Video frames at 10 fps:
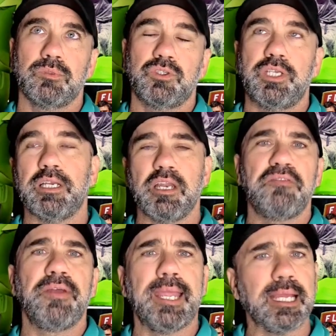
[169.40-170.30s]

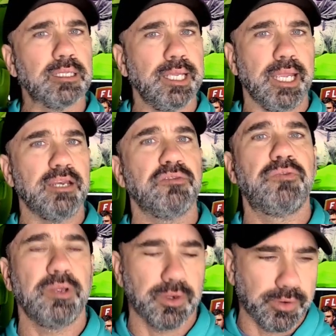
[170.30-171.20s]
significantly
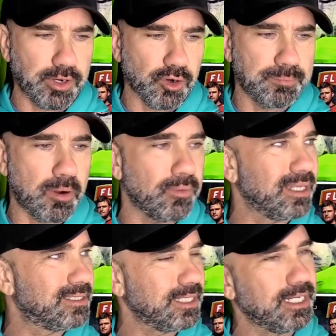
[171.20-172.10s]
inferior
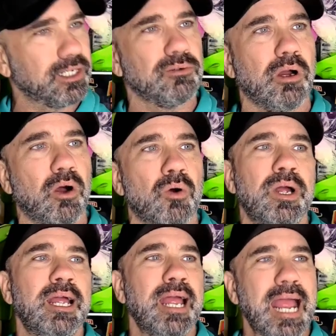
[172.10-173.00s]
opponents in a
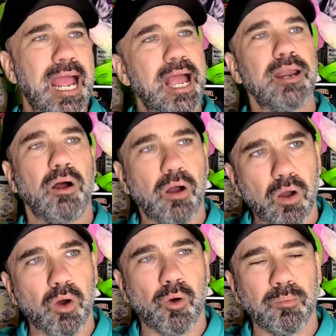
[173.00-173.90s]
row at
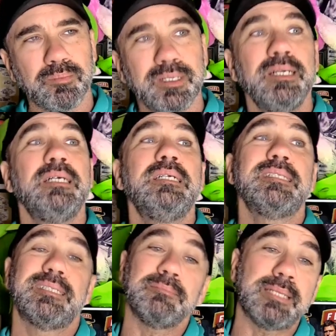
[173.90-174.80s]
home,
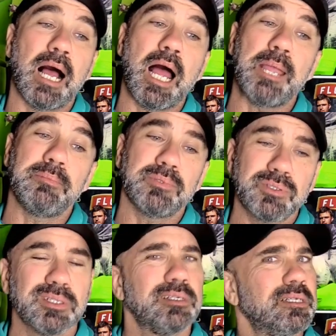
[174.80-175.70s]

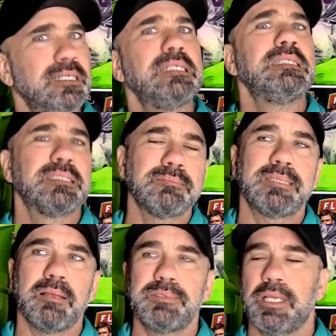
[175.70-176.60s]
sometimes
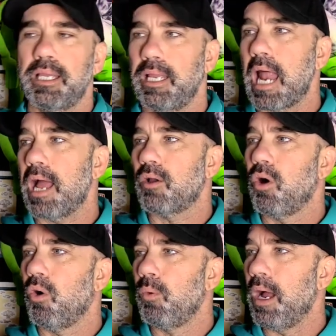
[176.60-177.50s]
it cannot
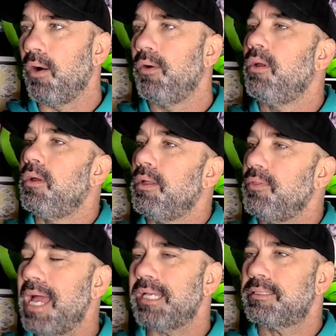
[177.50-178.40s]
go well.
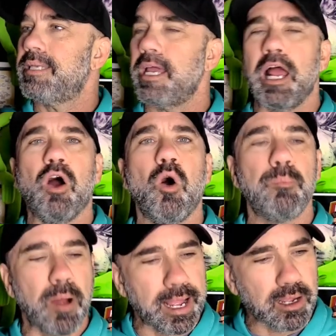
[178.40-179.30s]
That said, I
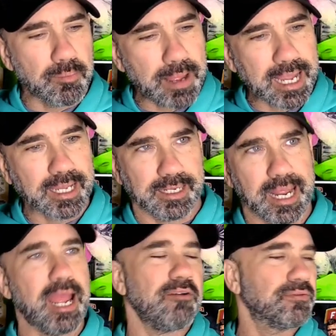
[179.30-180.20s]
hope I come back at
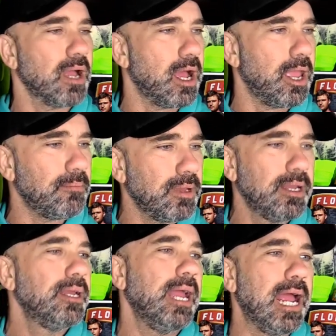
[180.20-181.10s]
halftime
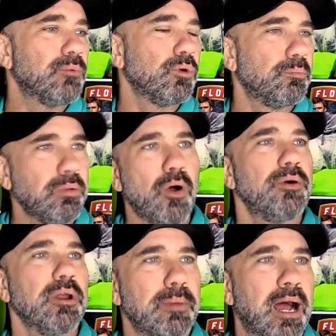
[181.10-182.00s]
and we're
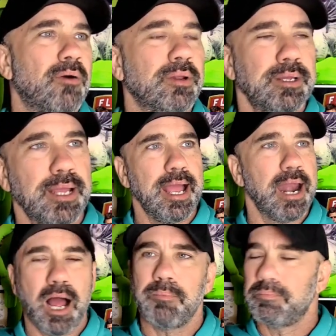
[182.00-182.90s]
blowing them out
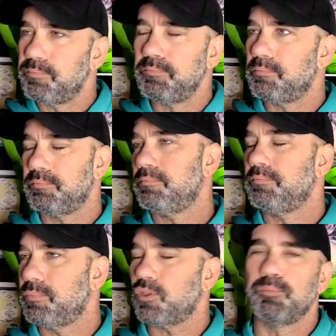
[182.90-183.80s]
and I'm
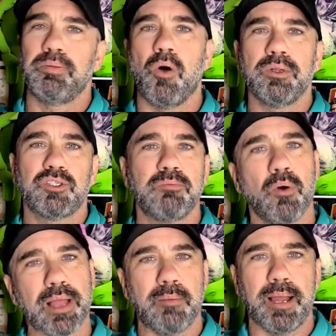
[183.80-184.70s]
just blowing
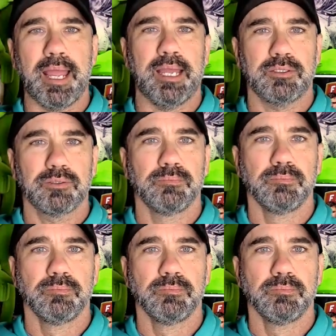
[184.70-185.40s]
smoke out my ass.